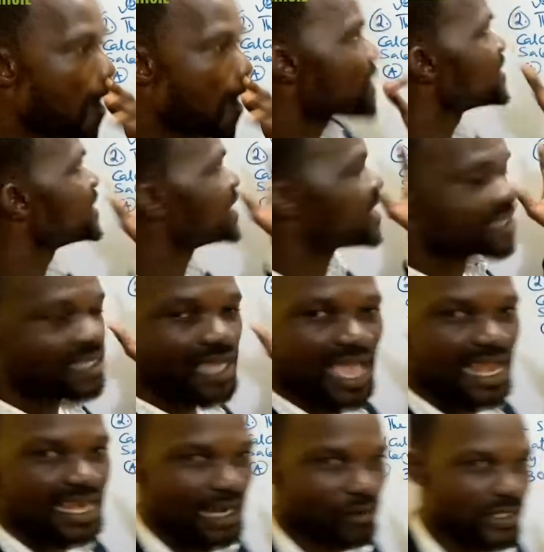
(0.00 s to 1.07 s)
The
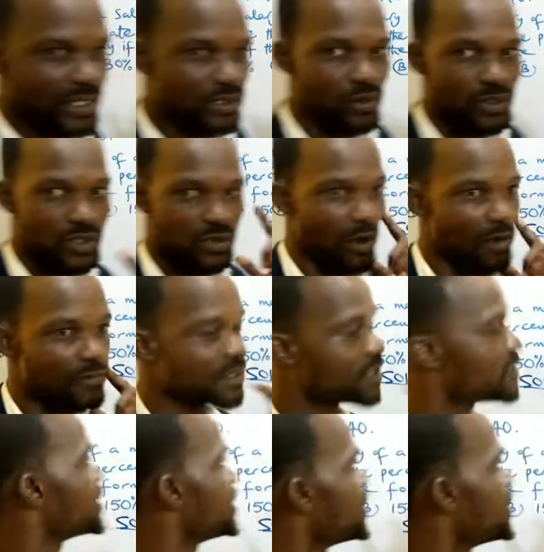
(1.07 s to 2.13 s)
earlier question we solved,
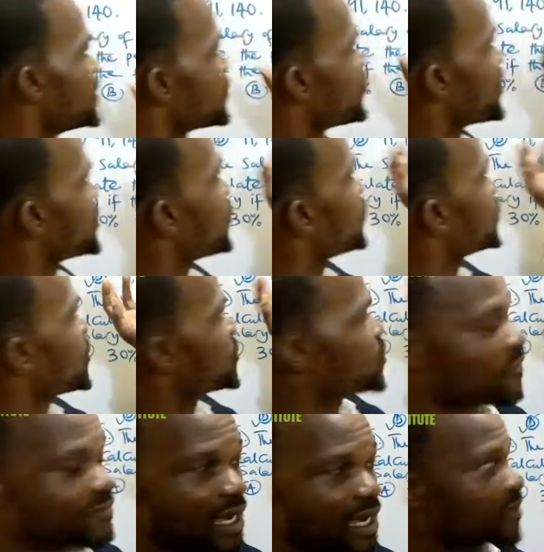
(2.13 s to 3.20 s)
the question we just solved
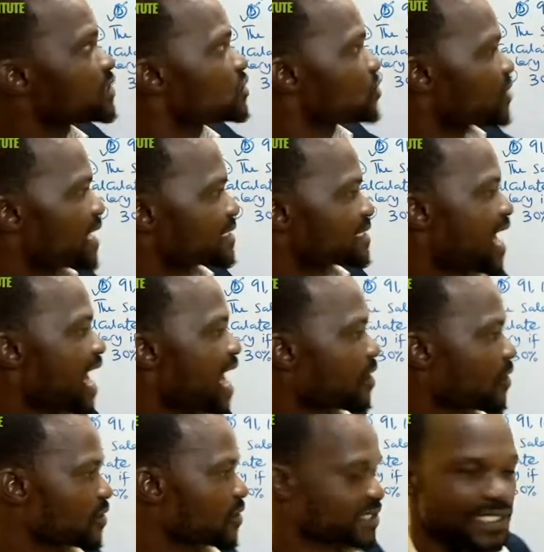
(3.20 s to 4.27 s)
now, is known as
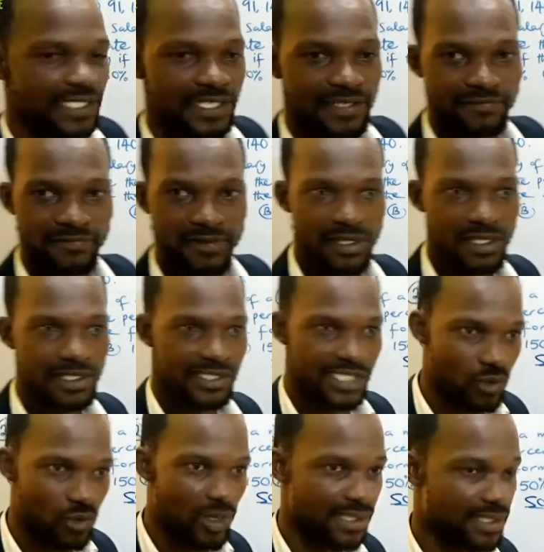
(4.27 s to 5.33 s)
accursive
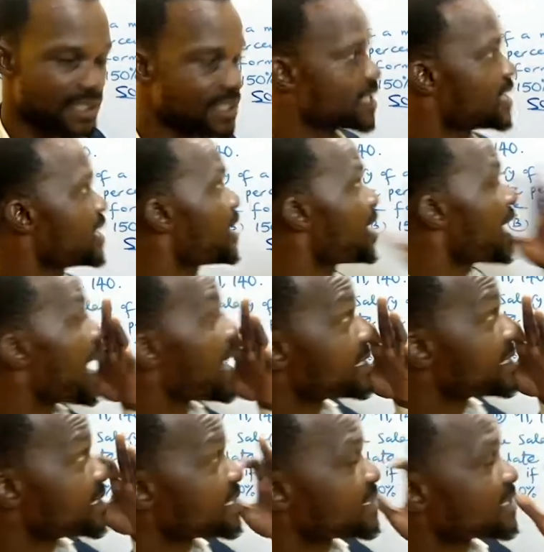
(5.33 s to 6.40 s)
sequence, and
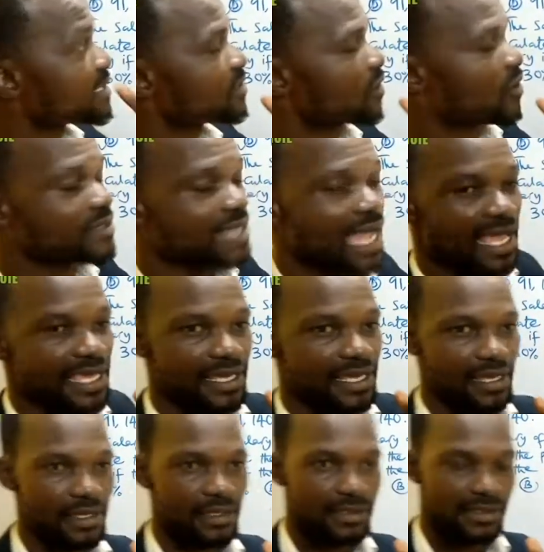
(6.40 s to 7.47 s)
it is under
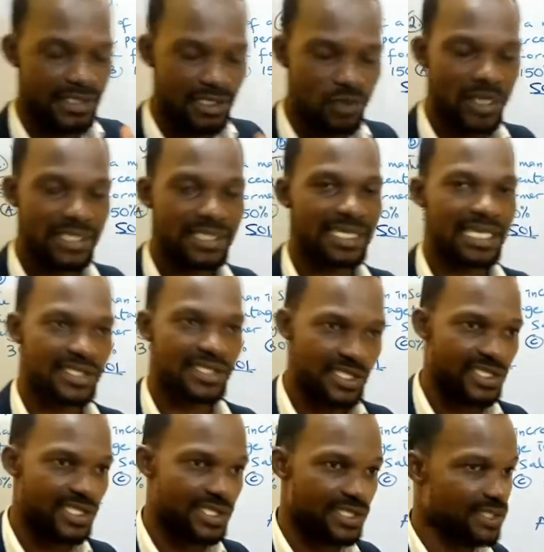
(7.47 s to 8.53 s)
sequences and
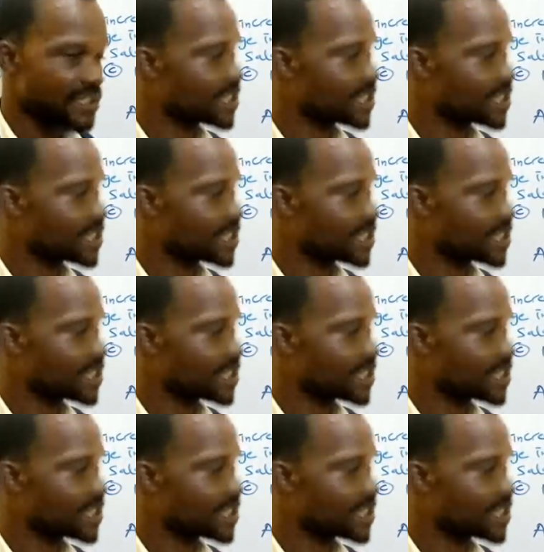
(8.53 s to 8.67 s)
series,